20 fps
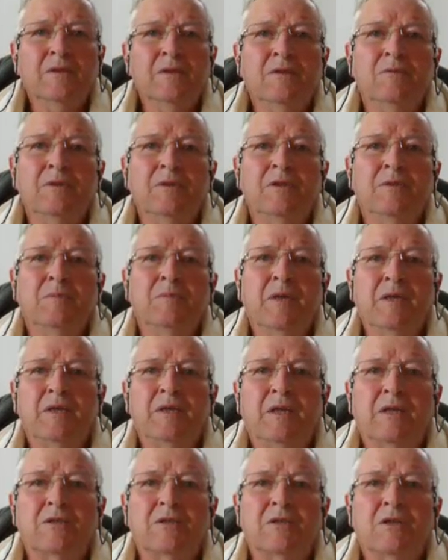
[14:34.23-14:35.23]
that we are to
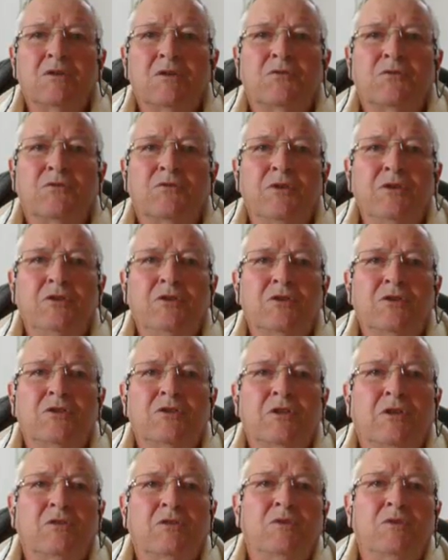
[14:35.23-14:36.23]
make ourselves fringes
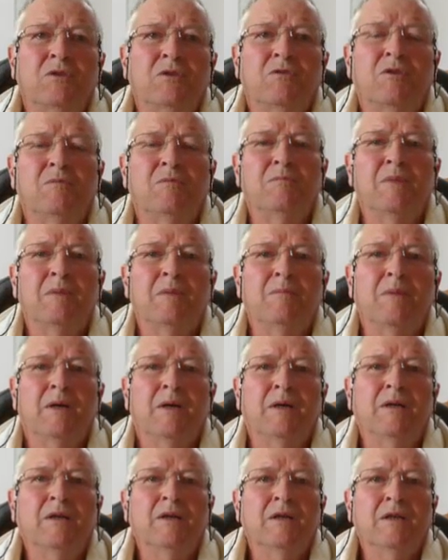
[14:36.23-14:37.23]
so that we
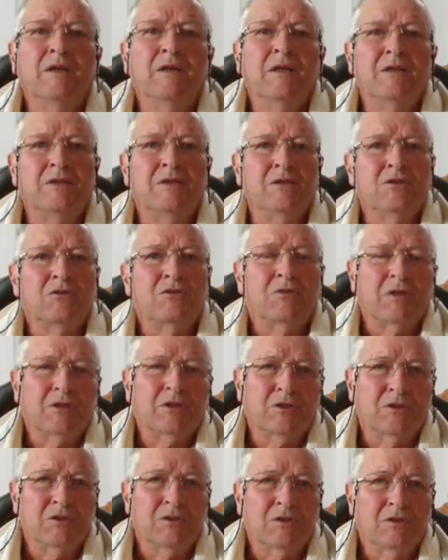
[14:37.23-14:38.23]
remember his
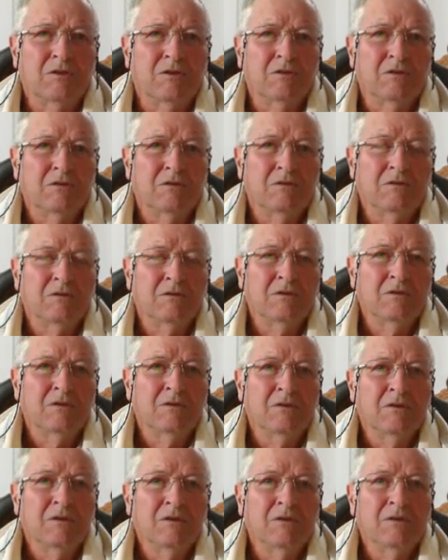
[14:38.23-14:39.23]
instructions.
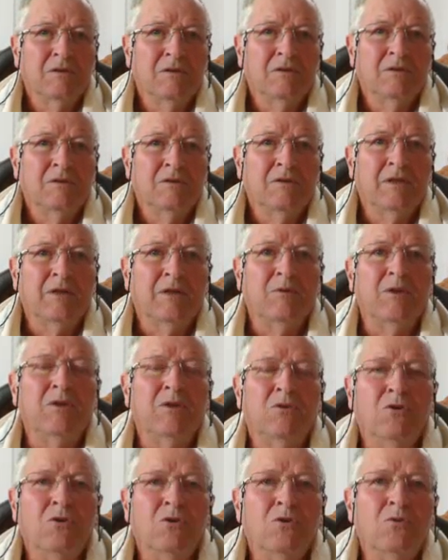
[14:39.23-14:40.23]
Now we
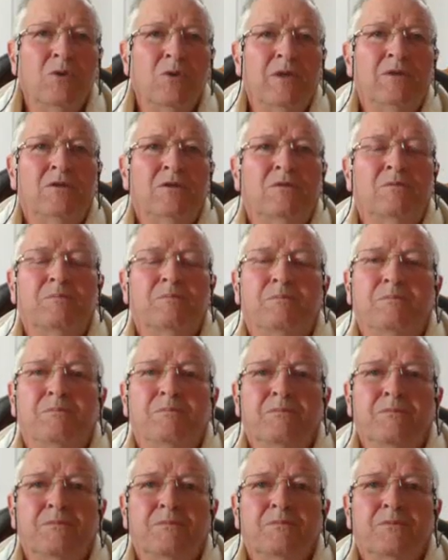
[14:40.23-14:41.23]
all went
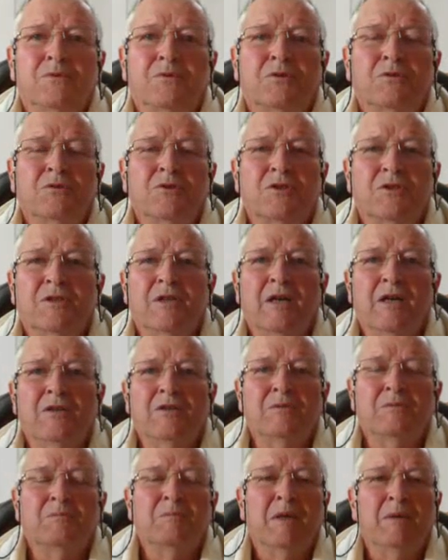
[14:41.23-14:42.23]
through a
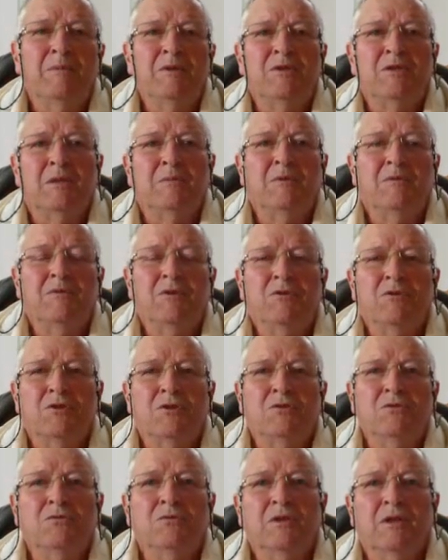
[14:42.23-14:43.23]
stage, and maybe some of you are
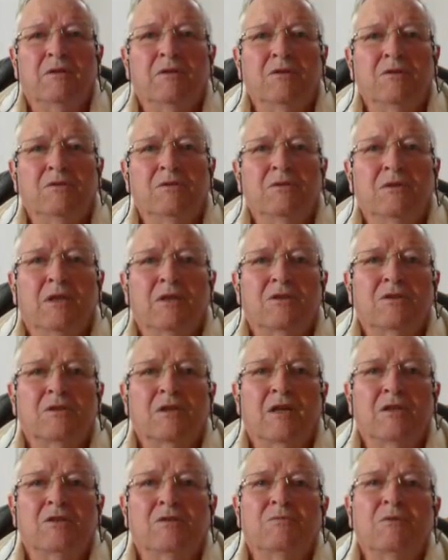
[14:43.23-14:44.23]
still going through that
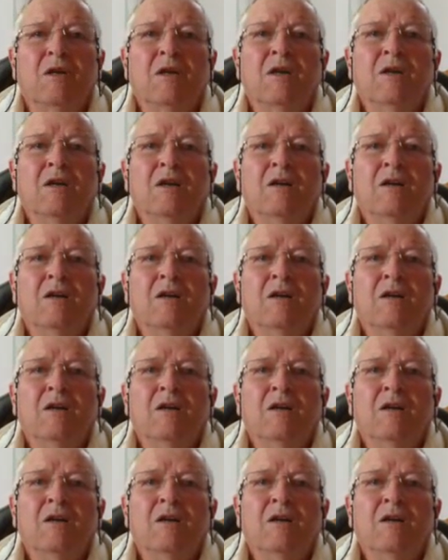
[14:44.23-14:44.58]
stage of